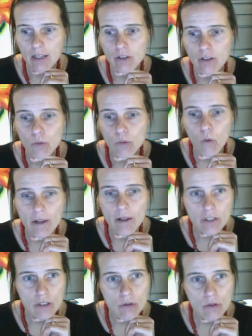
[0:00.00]
You want
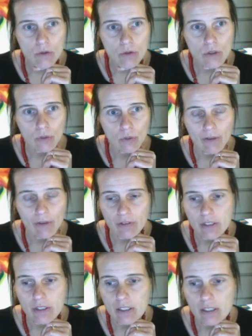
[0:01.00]
to use your
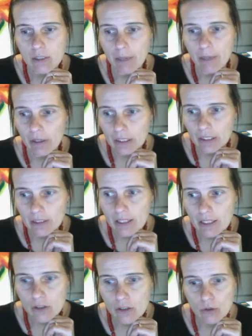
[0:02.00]
references sparingly
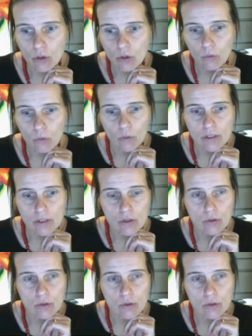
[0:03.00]
because you don't want